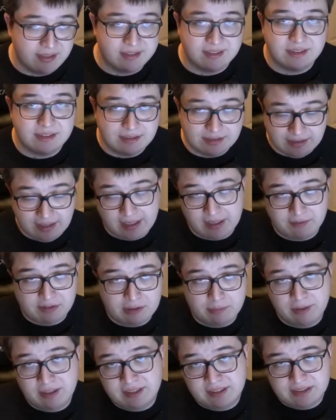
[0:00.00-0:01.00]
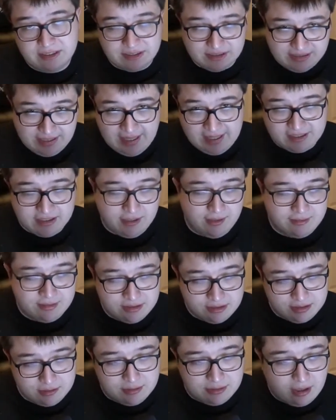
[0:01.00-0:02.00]
It's not even a button. It's just text. You have to
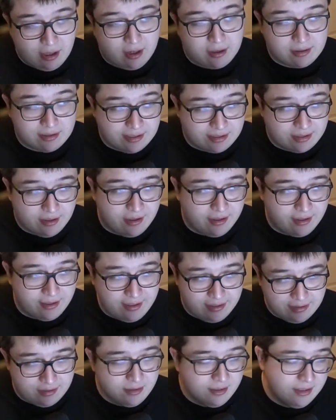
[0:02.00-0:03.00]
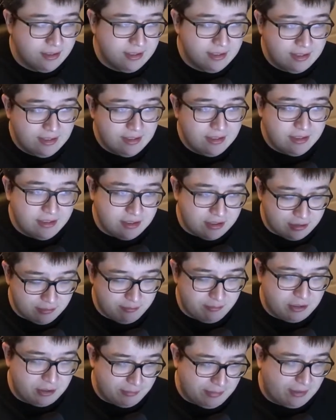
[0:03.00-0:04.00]
do an on click on it, and
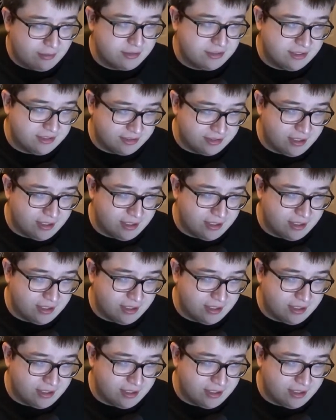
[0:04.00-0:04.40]
your mouse doesn't